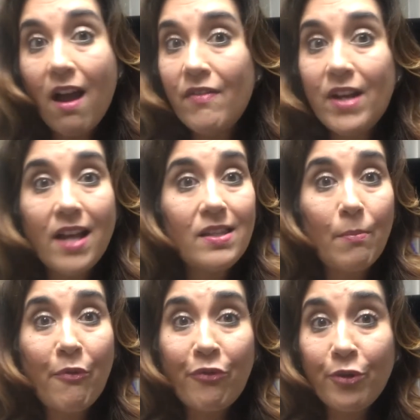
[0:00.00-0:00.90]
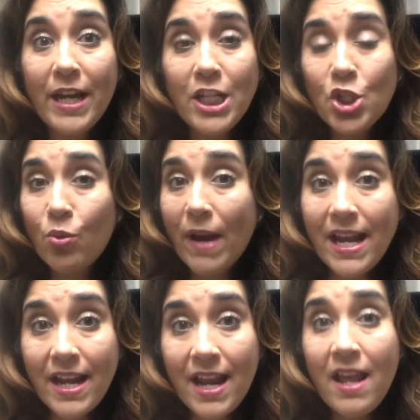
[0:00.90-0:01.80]
I've got some free
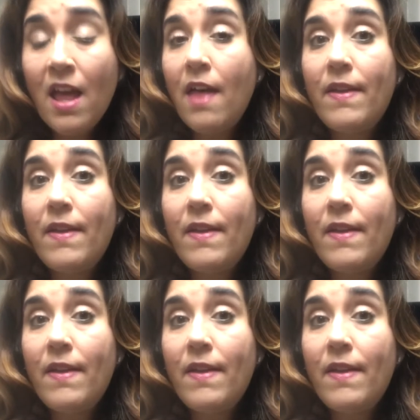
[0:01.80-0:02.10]
training